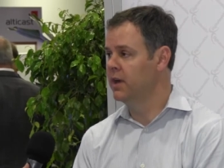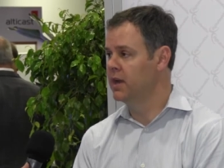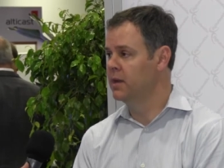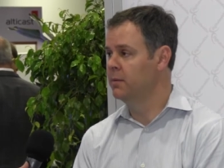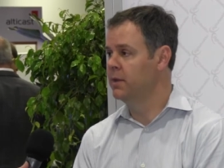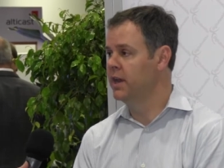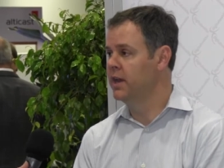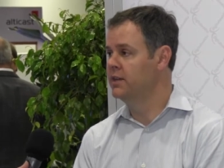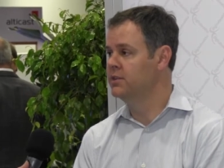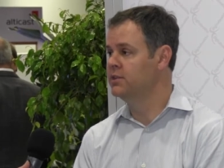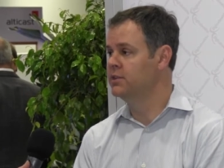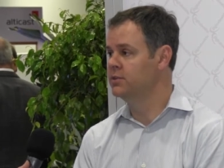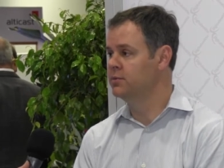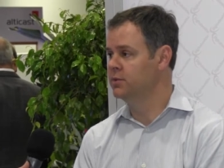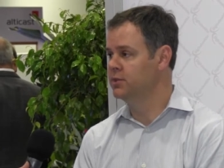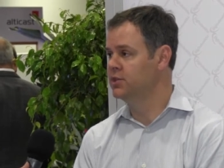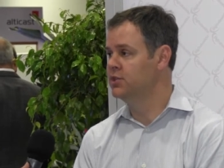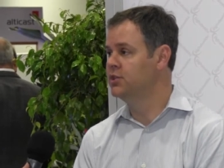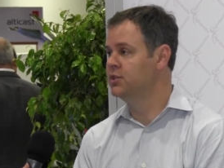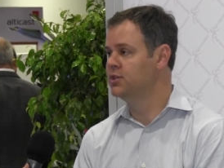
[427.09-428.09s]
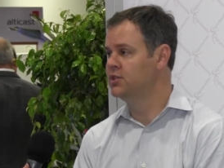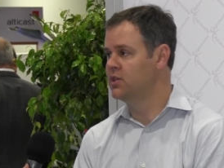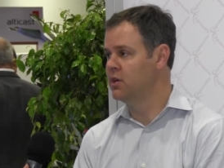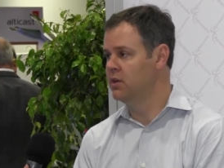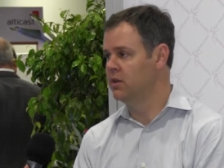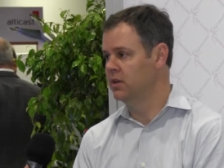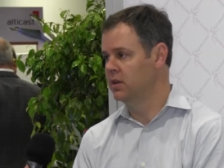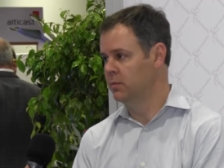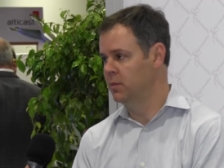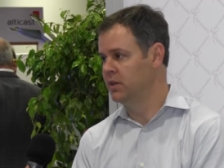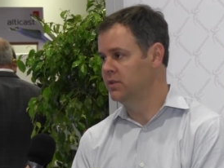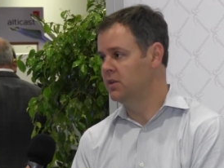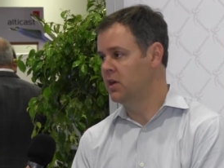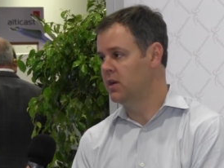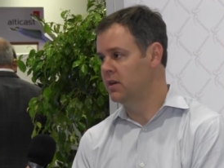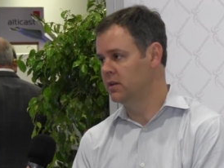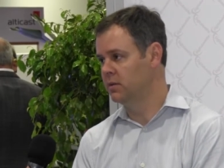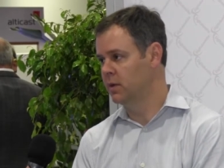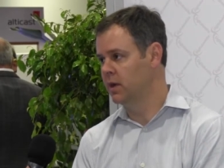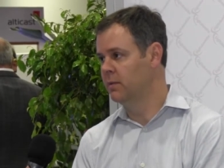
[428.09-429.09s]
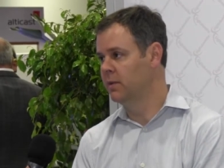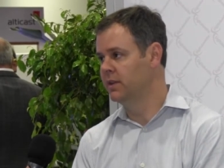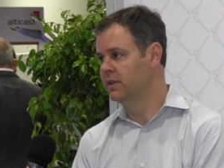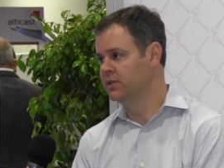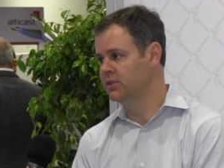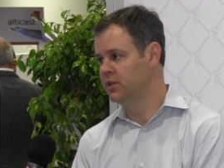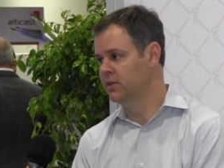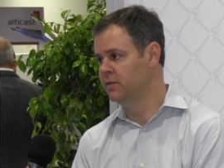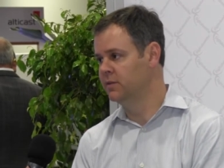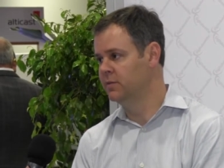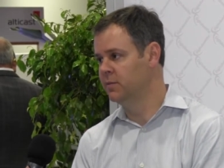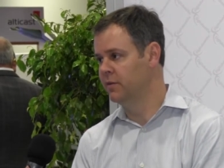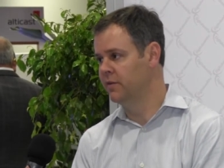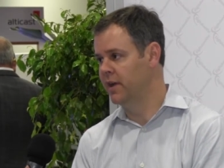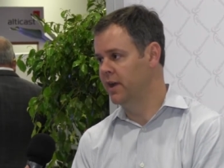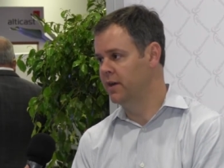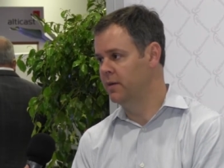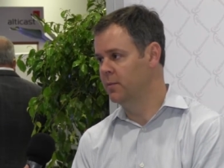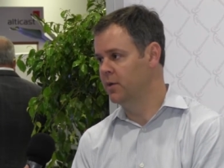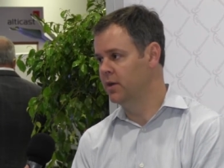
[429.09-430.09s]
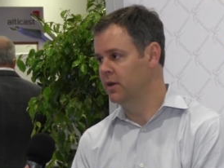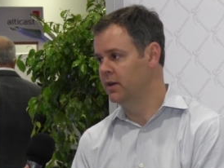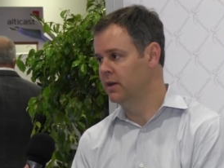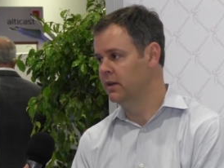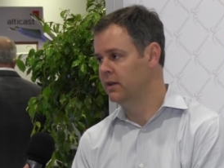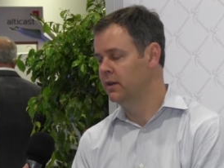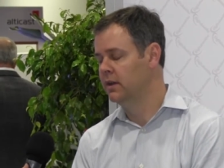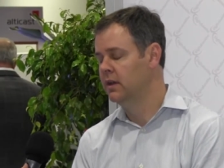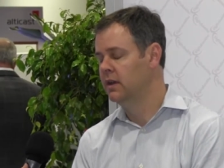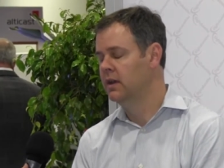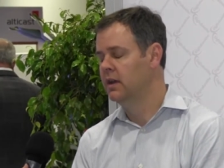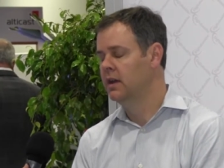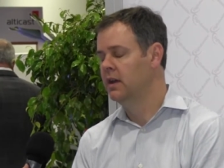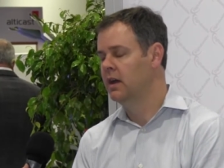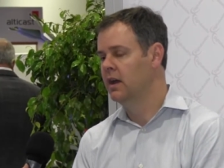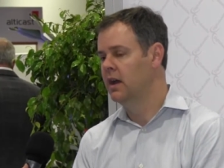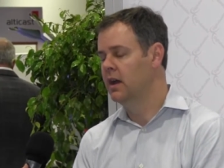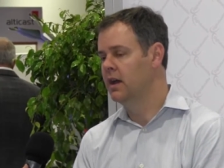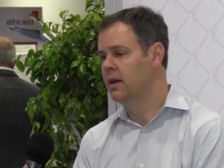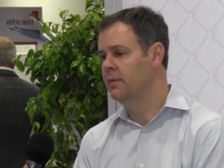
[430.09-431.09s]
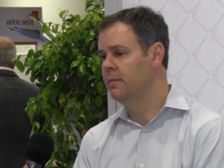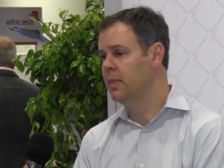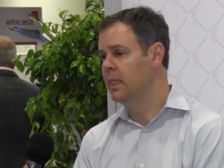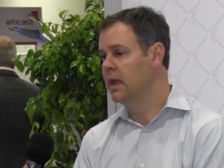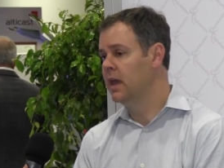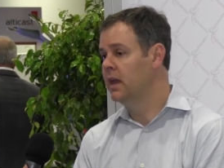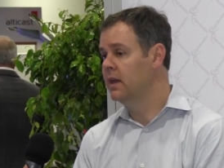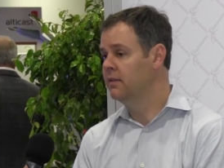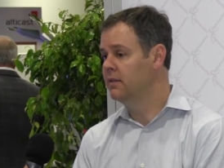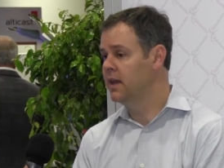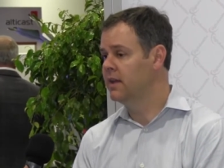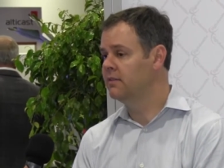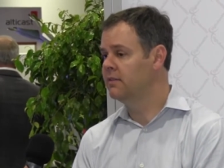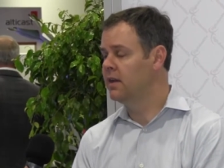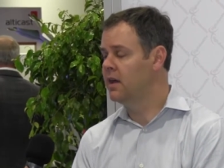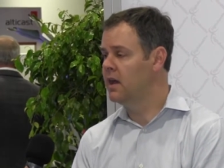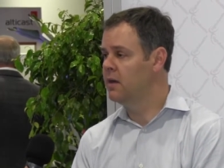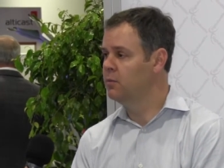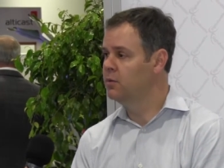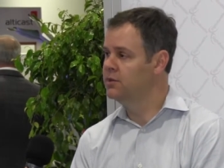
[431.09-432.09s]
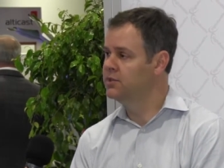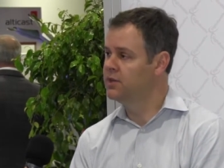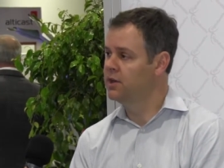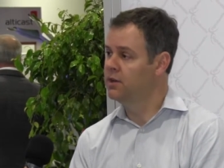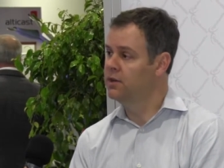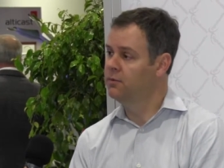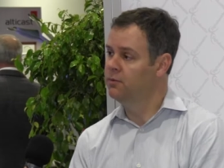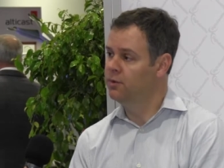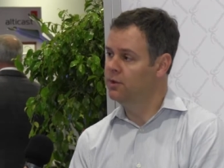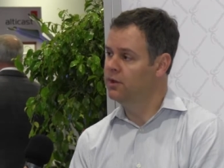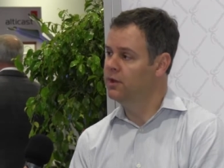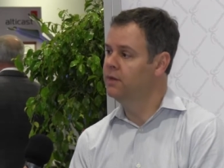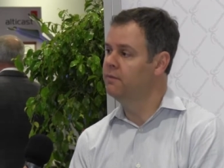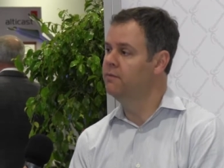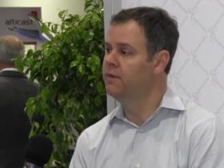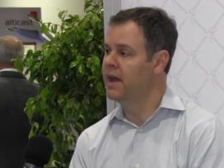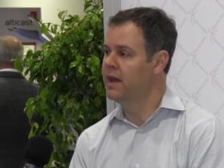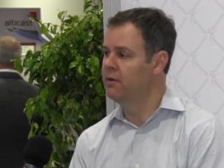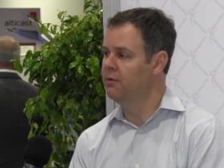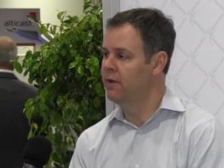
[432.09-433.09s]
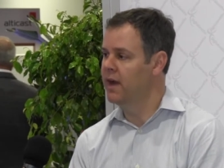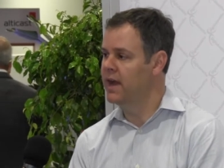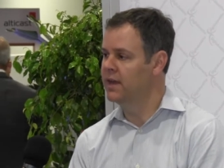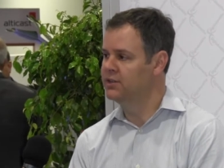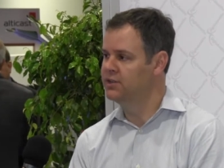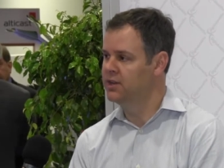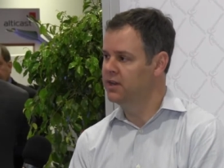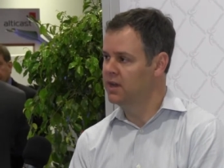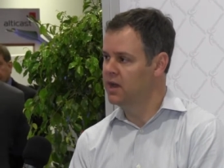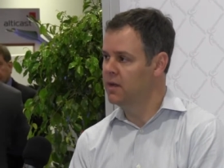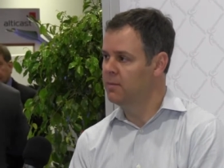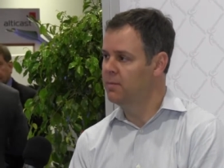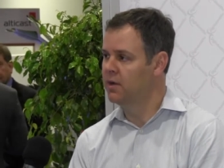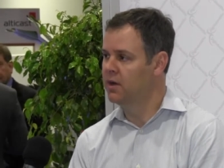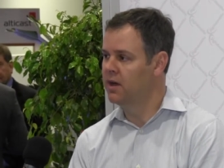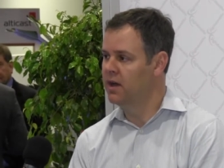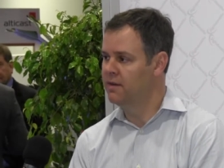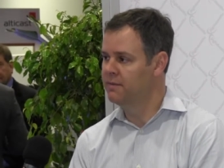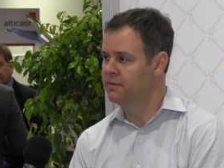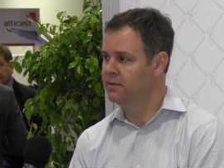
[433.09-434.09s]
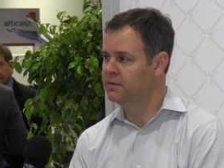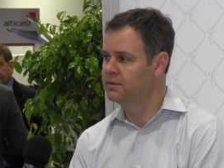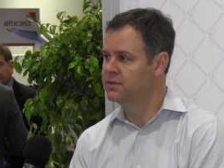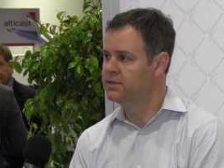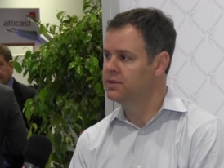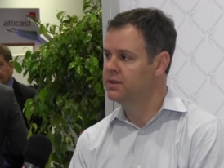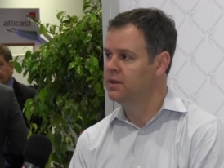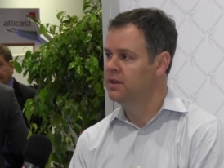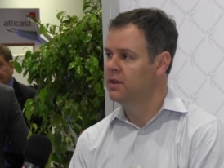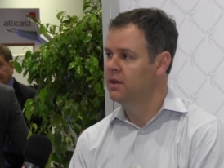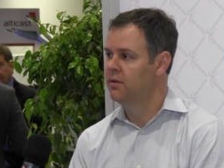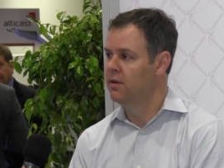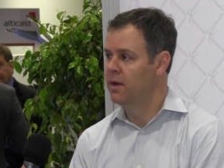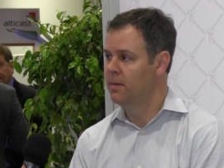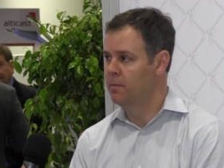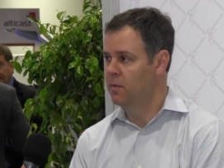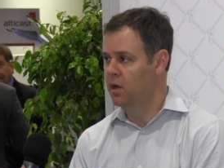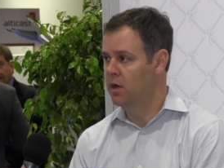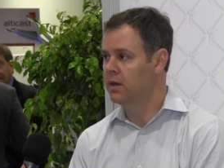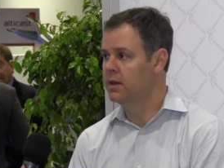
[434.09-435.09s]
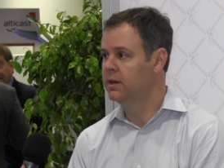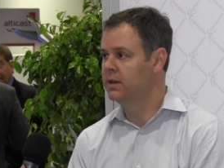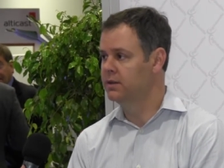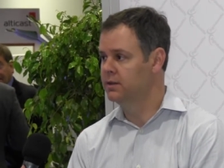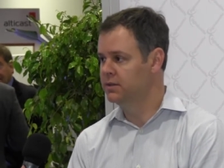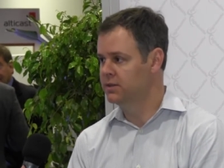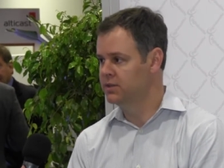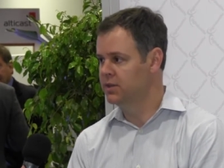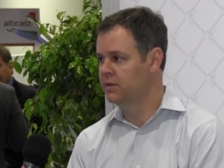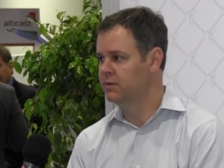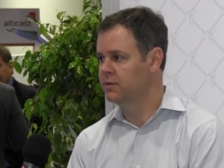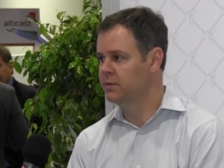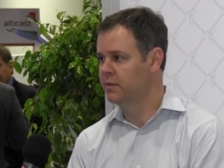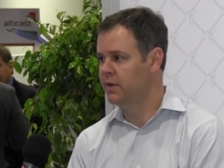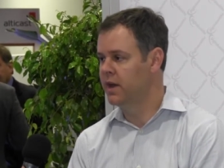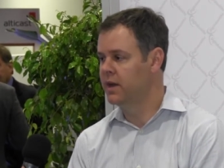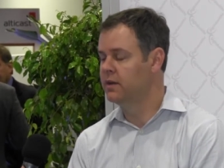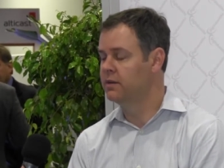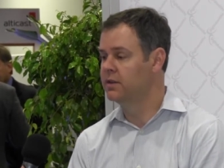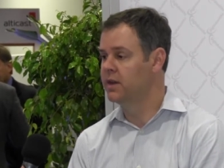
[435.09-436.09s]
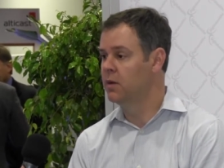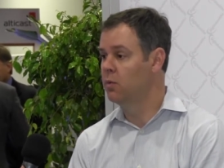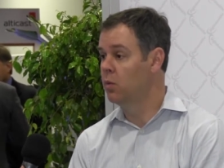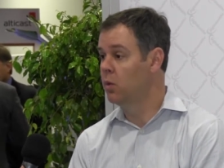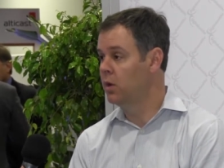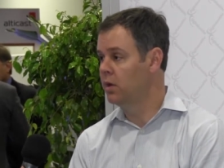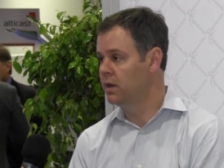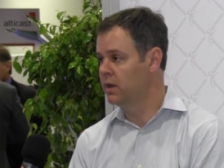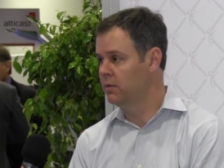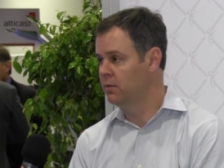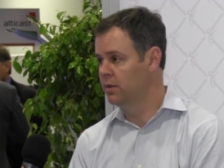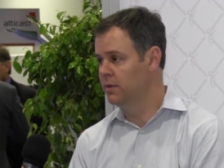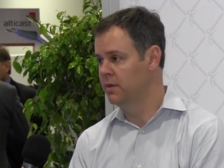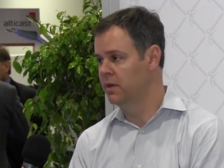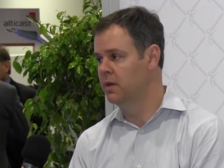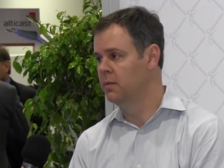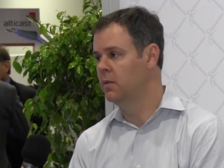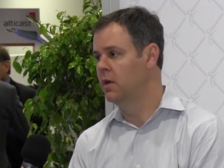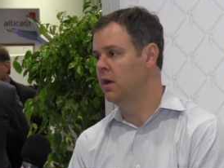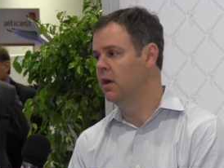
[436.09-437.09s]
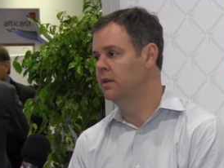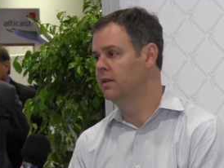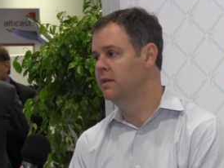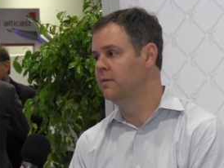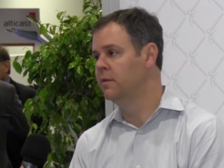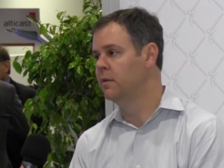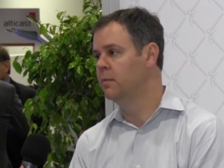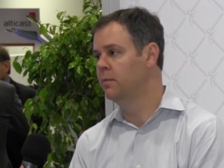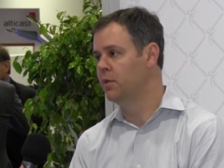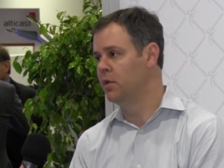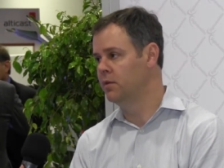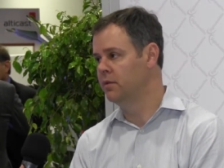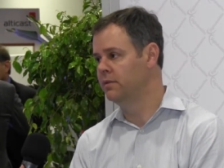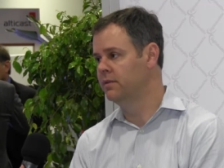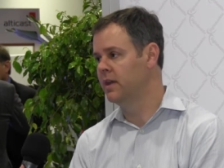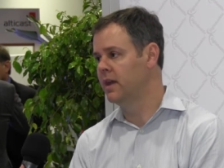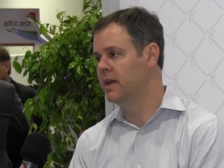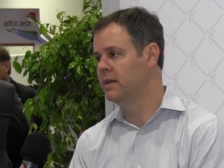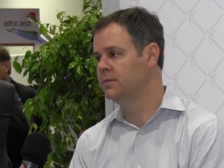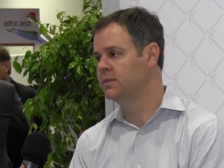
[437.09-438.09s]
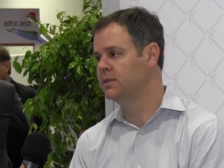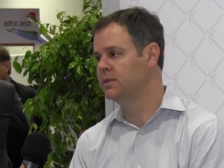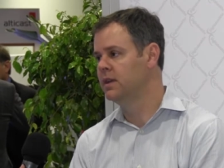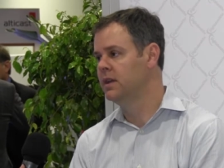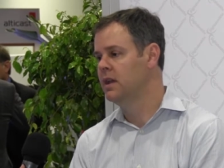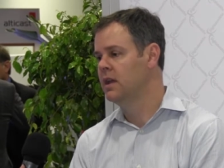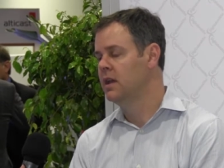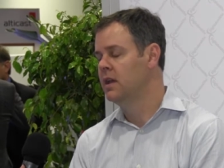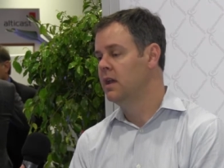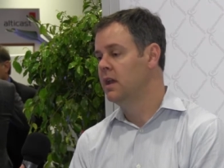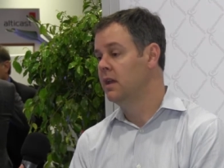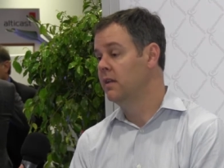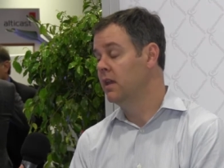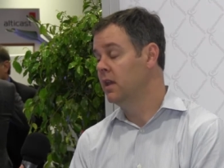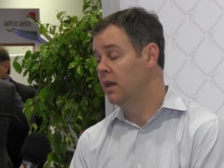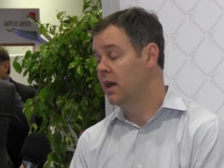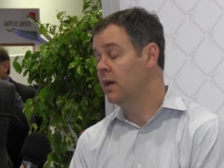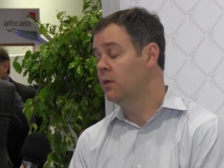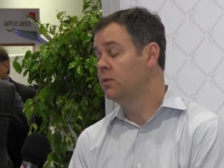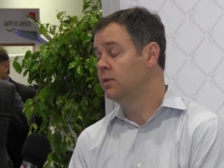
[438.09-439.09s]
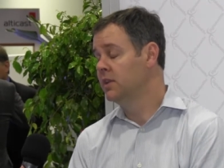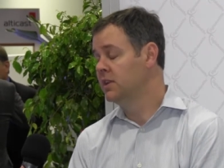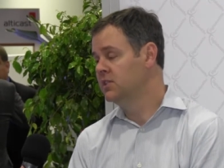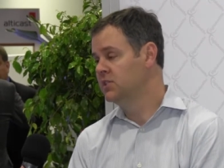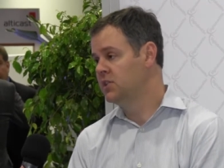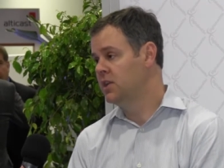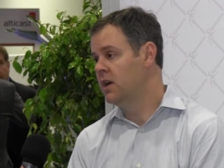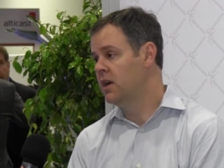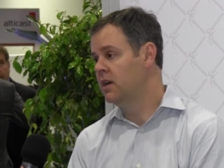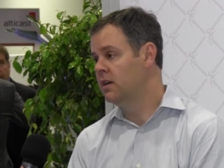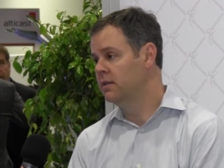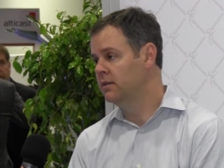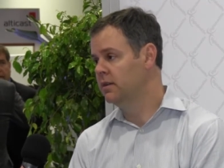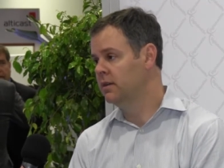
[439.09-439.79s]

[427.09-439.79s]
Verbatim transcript: recommendations was just starting to be talked about by the service provider market. Uh, and at that time, we started really ratcheting up our efforts around marketing to the service providers and working with them on different prototypes. And they liked what they saw.